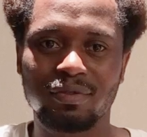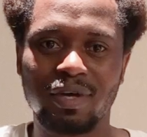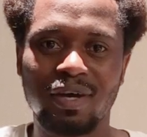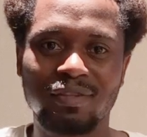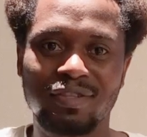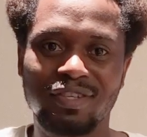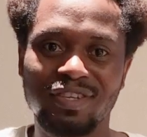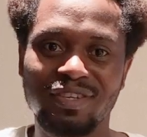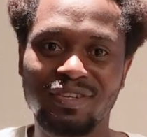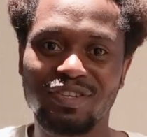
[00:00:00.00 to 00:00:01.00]

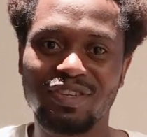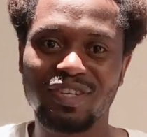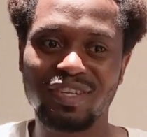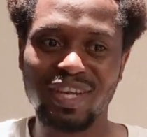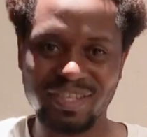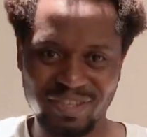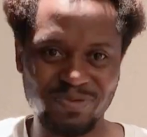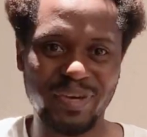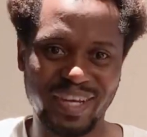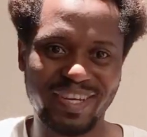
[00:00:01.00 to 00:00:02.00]
until last
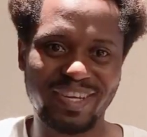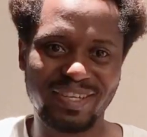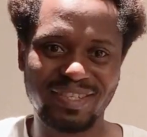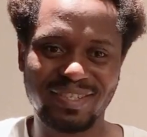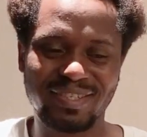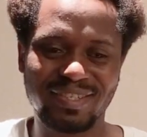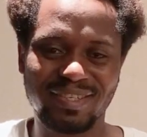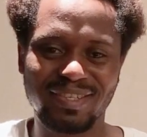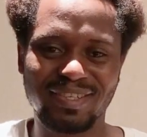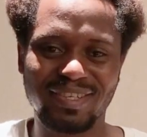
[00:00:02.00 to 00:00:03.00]
week.
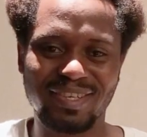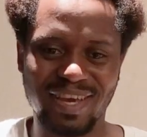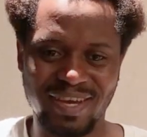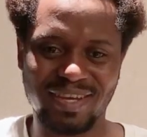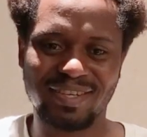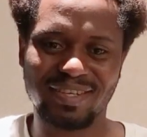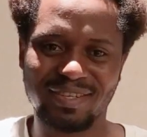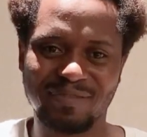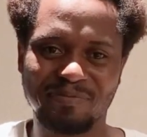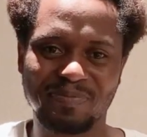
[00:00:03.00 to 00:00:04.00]
Yeah.
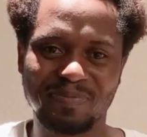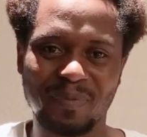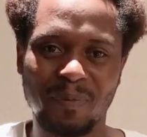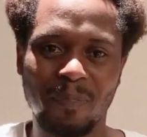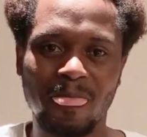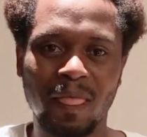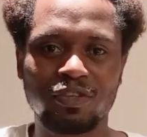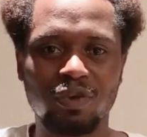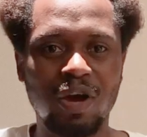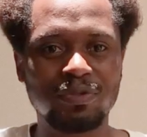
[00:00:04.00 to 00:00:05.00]

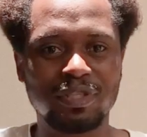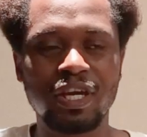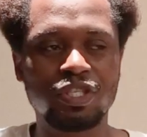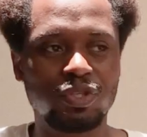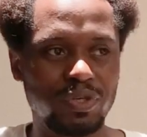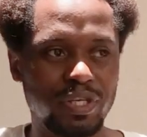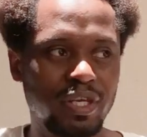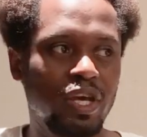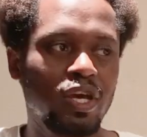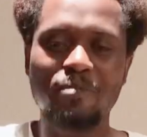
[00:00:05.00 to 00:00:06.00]
So how did I do it?
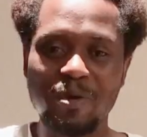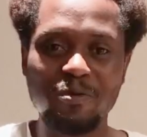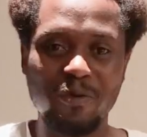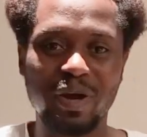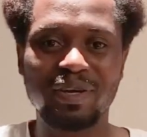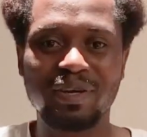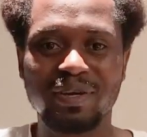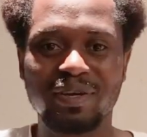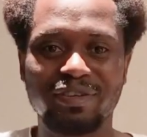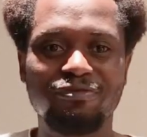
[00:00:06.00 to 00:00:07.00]
Meanwhile,
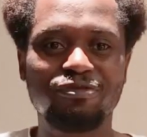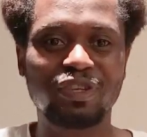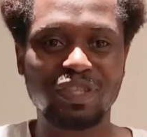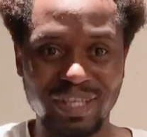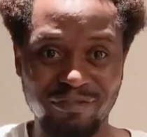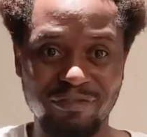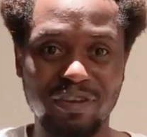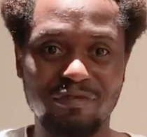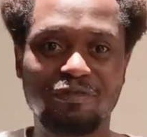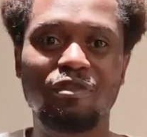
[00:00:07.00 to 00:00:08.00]
if you're
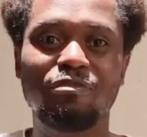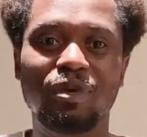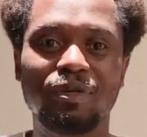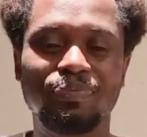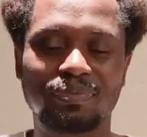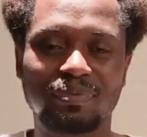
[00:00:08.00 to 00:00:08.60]
living from